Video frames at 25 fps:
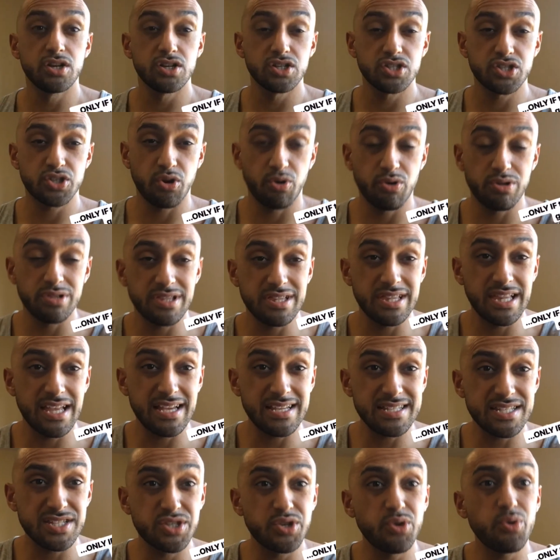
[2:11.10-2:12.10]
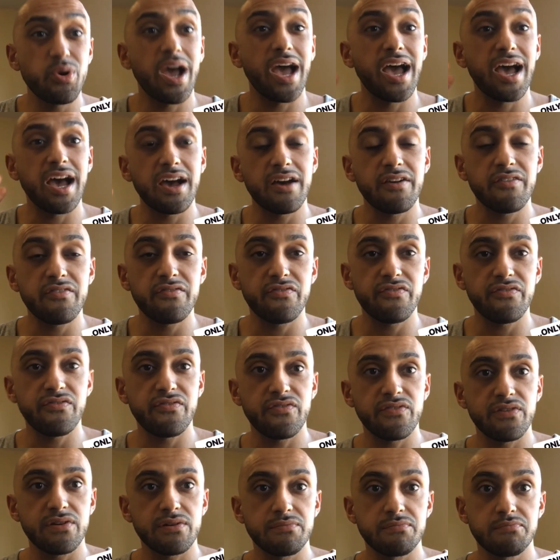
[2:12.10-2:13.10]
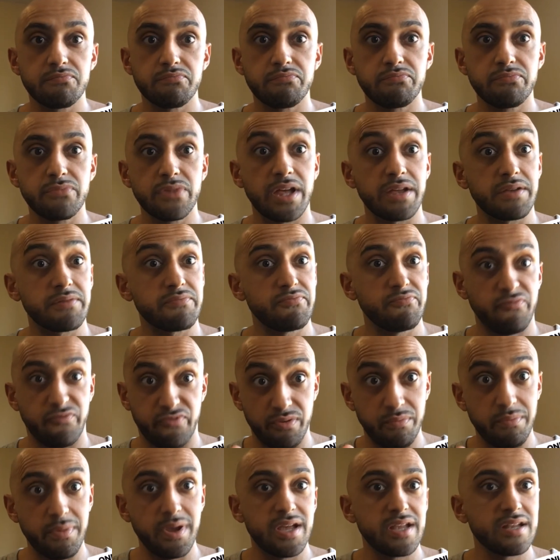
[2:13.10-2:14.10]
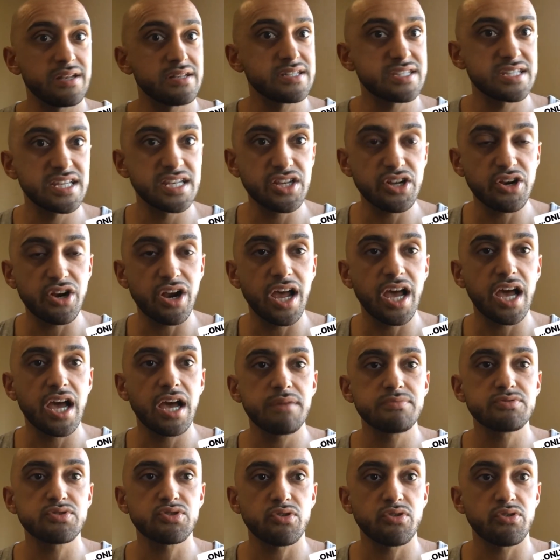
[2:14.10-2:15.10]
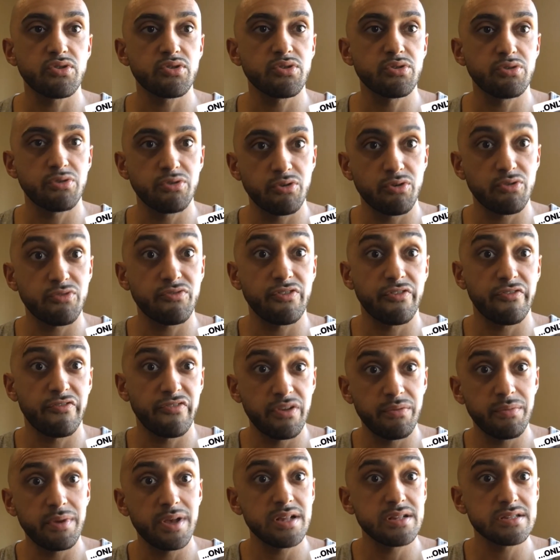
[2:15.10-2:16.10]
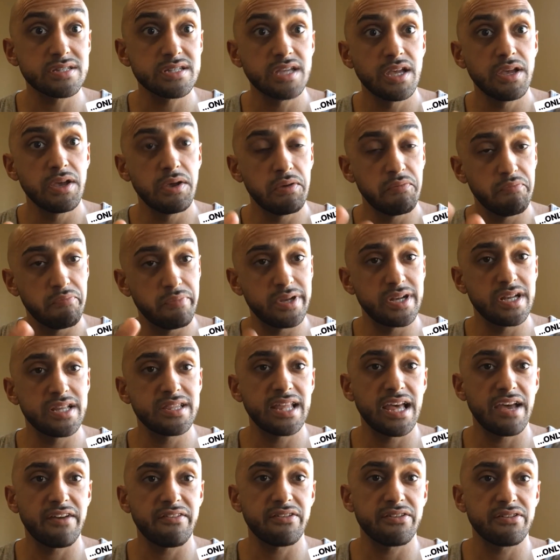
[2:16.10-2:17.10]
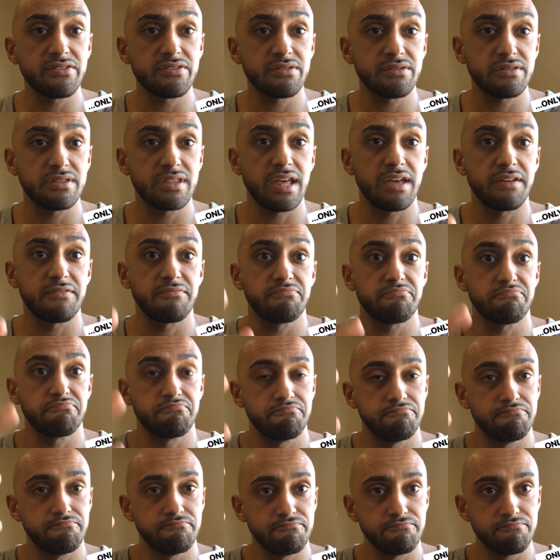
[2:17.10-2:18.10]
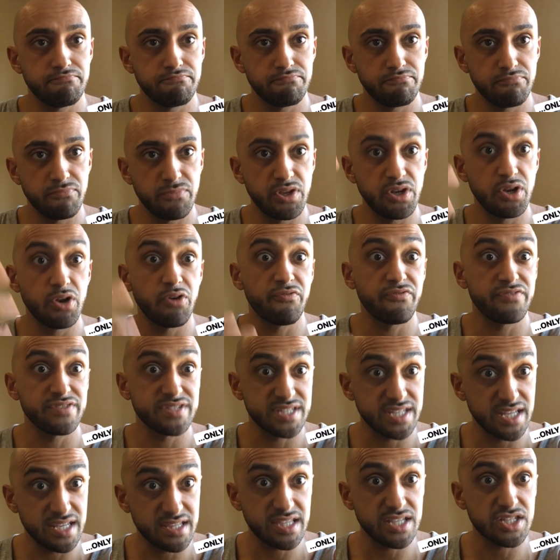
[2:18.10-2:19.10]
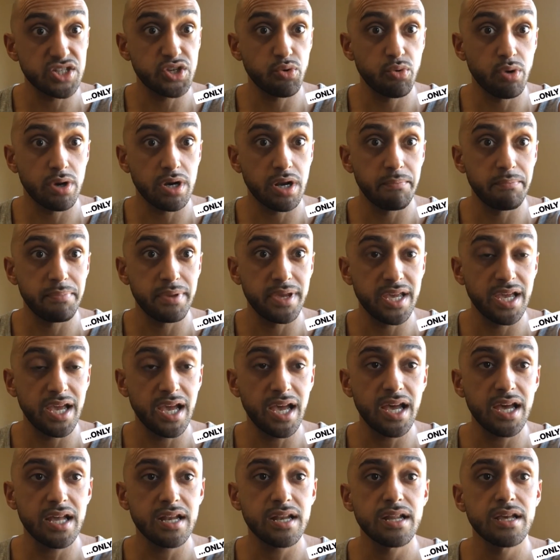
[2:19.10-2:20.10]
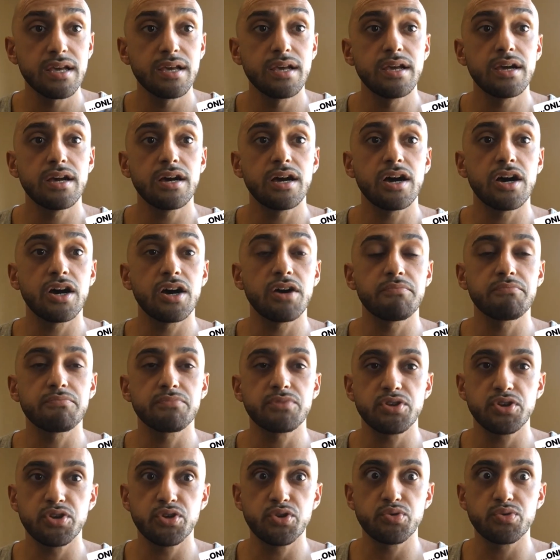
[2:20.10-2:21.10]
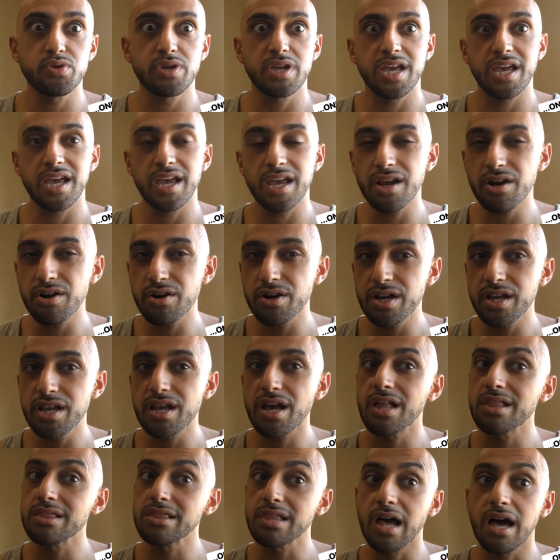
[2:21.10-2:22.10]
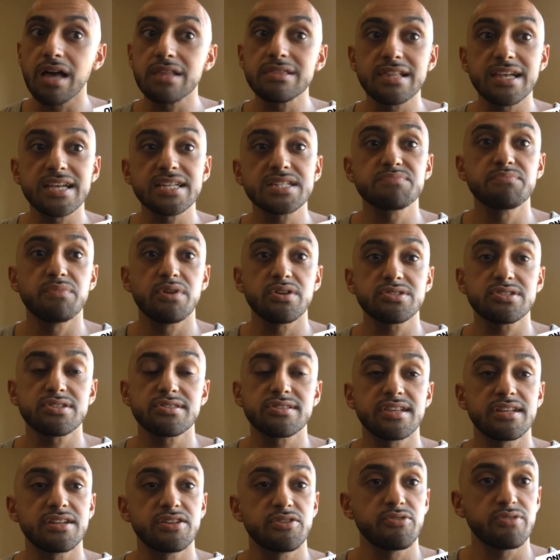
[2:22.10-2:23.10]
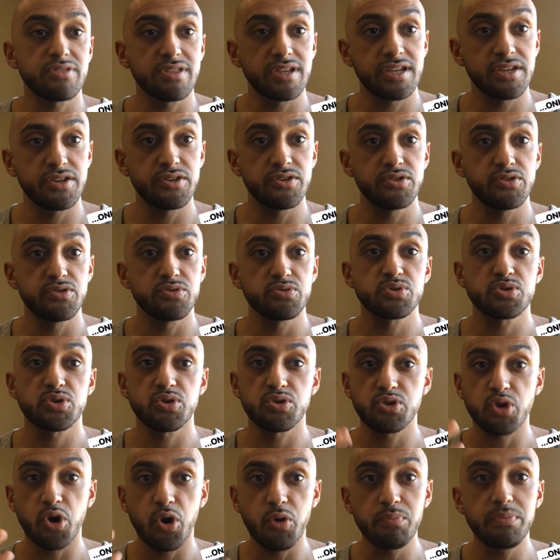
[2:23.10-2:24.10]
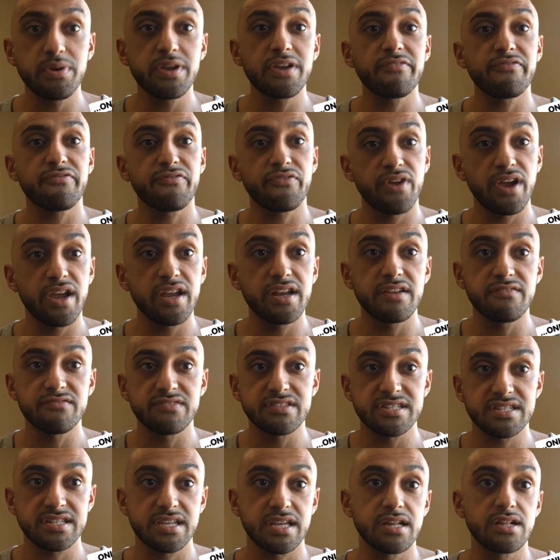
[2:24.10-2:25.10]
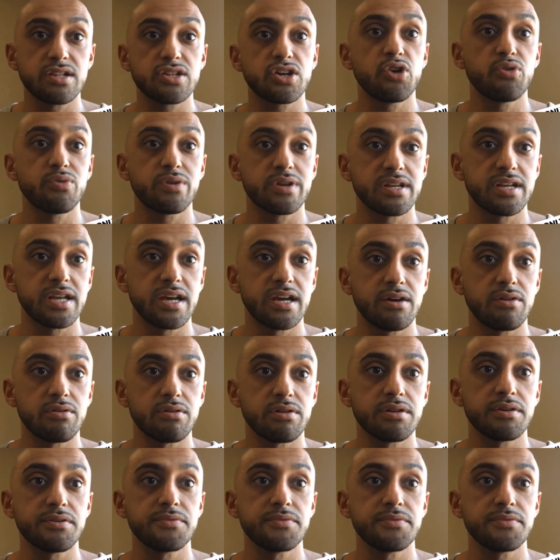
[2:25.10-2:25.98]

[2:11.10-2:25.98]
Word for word: So unless you have, like for men, seen your abs, or, or for females, been in that, that you know, physique that you want to be at, um, you carry a lot less muscle than you think you do. So don't be afraid of the scale going down.